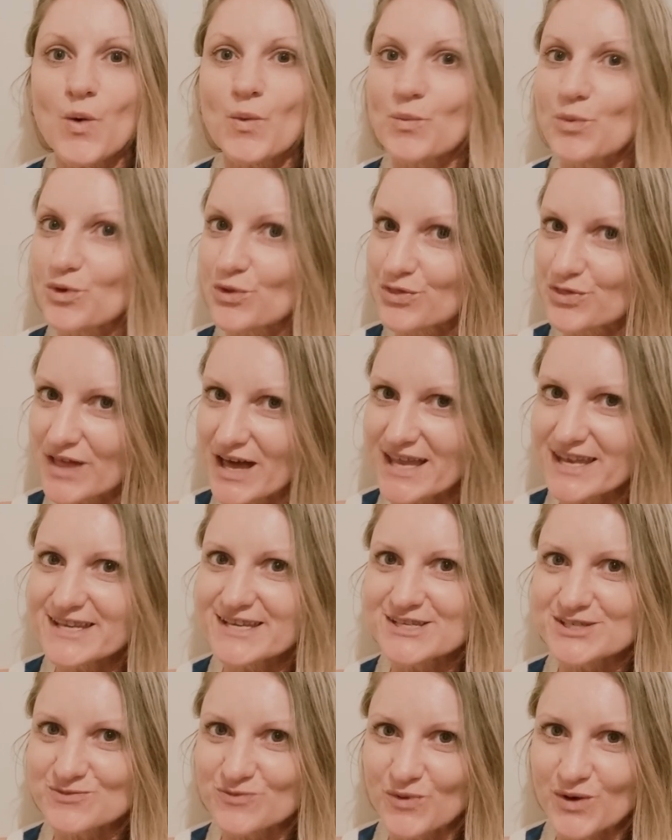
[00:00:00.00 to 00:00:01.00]
Well, that
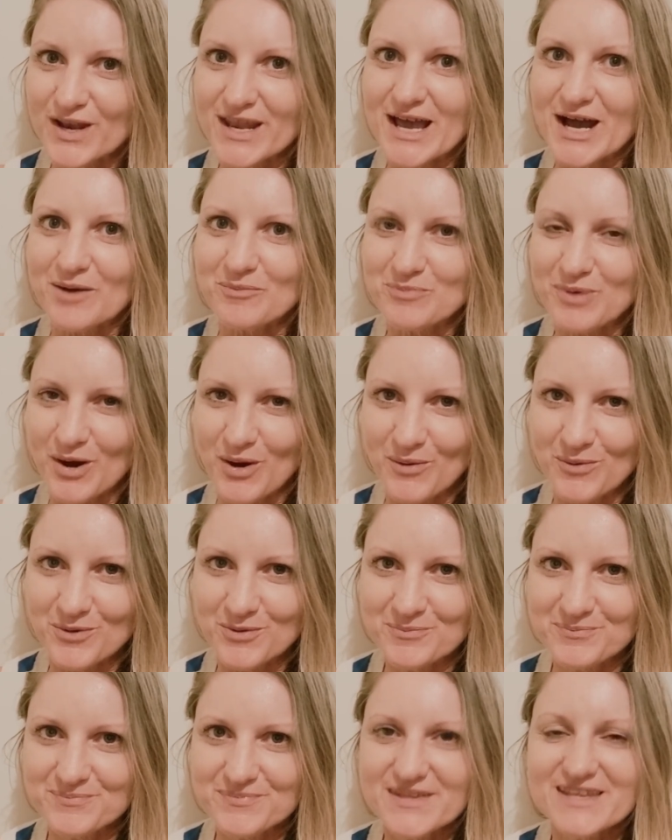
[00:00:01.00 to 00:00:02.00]
is what our
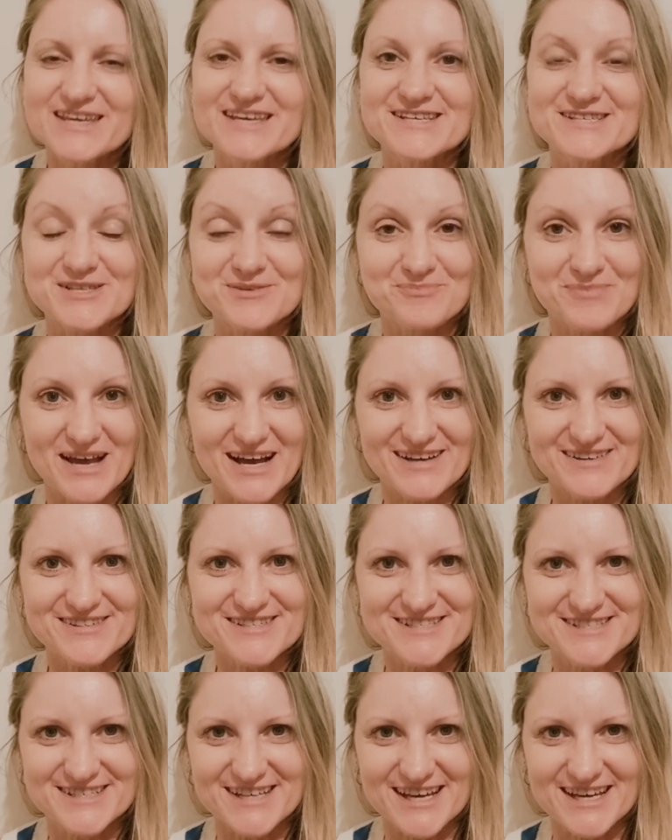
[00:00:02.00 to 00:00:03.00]
poem is about
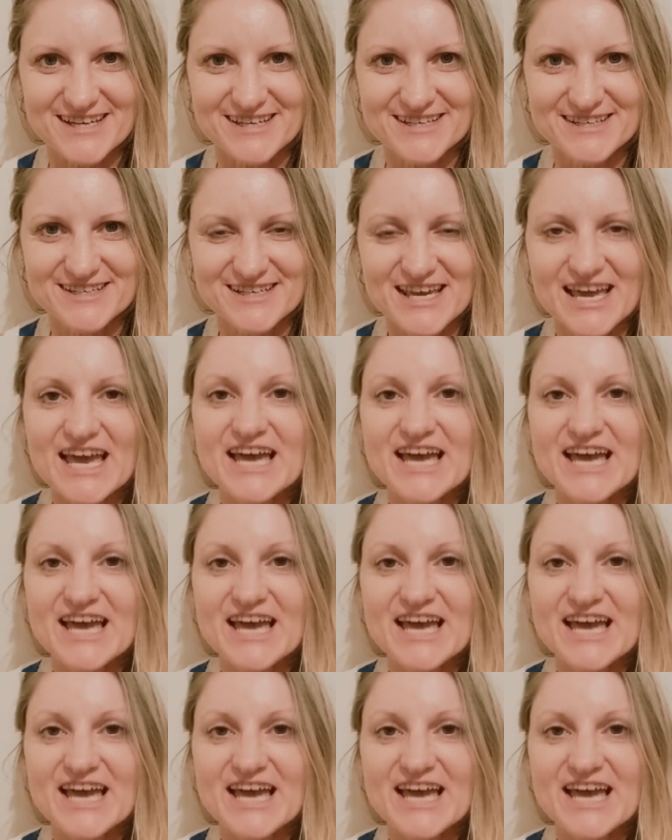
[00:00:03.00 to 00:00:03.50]
today.